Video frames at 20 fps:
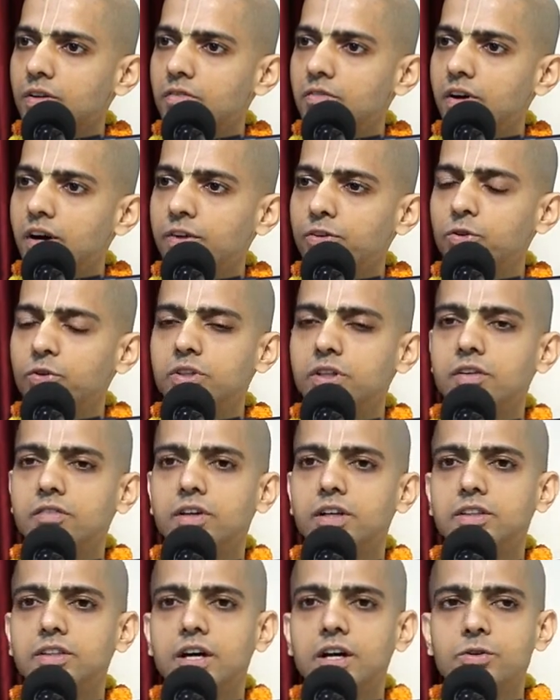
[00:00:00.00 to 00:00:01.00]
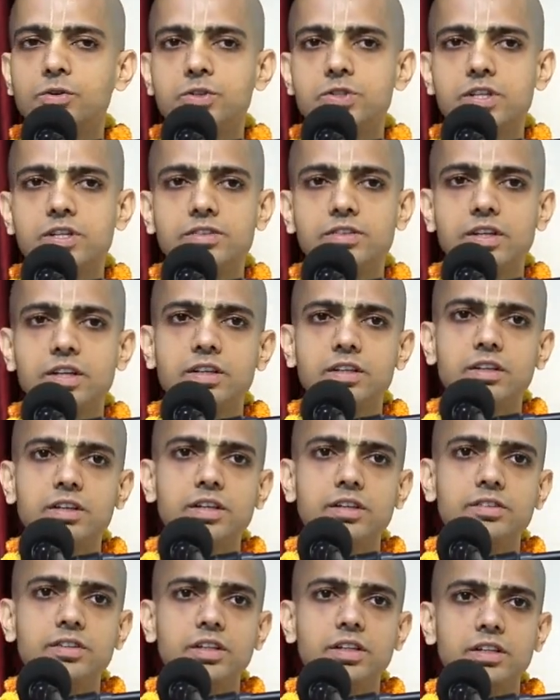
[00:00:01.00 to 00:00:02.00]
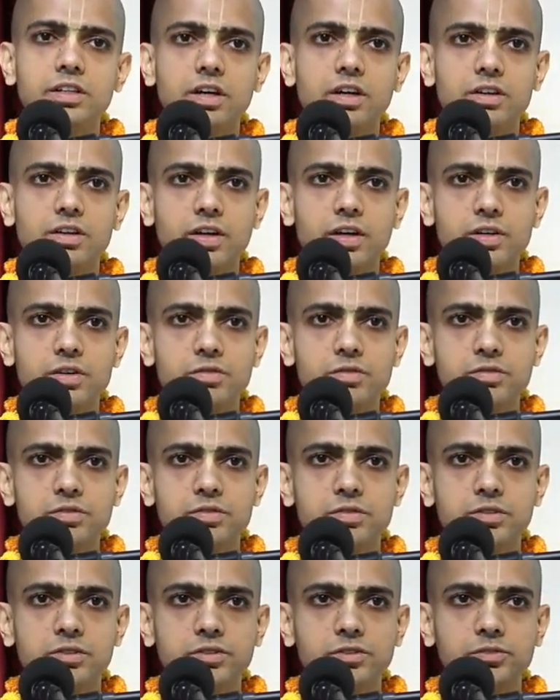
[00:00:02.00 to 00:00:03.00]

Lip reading: Vasudev Katha Ruchi is increasing in our life.